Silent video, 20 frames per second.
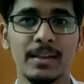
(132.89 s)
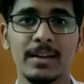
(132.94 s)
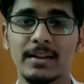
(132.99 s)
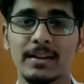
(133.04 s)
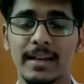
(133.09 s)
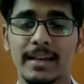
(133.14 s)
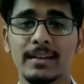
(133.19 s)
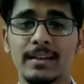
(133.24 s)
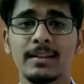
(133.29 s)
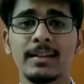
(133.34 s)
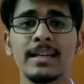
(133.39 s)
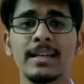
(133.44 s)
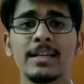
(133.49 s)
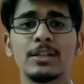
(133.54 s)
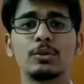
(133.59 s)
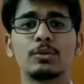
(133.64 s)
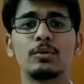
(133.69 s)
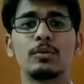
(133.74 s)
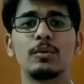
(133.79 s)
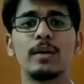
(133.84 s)
Right.
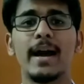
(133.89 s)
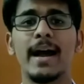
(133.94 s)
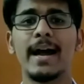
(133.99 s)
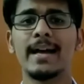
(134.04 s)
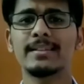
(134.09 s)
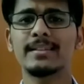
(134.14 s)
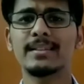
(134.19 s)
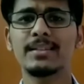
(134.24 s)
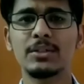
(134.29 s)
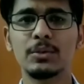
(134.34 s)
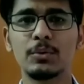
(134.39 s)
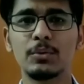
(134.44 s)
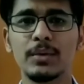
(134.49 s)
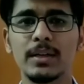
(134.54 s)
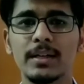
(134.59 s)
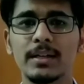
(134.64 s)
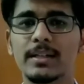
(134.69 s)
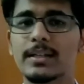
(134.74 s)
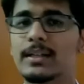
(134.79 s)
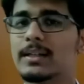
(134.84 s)
So as a
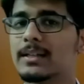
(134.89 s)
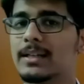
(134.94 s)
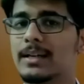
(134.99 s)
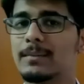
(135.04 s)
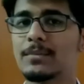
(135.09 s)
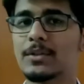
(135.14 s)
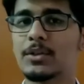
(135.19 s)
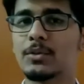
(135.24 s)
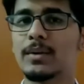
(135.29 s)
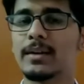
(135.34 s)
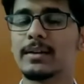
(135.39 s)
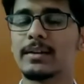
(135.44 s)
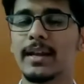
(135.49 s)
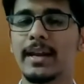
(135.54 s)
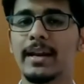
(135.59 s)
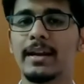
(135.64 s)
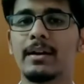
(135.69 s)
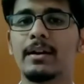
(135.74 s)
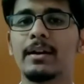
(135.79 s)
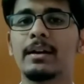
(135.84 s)
student comes to a
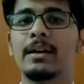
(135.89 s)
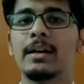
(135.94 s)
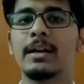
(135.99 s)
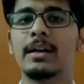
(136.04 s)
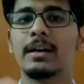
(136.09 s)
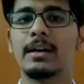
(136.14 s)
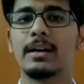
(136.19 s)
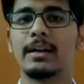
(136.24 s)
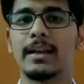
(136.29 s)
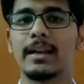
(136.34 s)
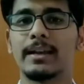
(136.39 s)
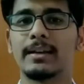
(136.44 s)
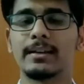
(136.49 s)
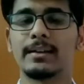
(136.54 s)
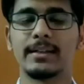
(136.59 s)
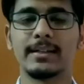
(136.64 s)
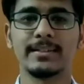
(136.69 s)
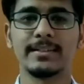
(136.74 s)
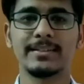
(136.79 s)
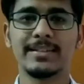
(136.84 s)
grade
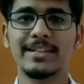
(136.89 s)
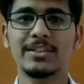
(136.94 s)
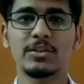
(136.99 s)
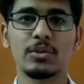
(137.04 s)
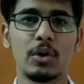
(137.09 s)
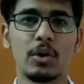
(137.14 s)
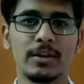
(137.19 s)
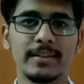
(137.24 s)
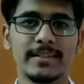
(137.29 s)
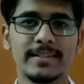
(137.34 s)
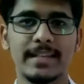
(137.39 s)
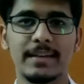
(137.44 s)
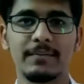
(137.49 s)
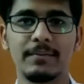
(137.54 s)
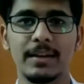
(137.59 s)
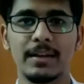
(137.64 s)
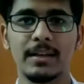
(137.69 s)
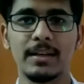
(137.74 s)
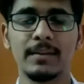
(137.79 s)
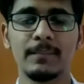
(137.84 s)
6 or
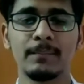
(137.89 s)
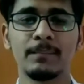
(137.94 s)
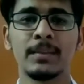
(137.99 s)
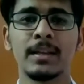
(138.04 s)
7,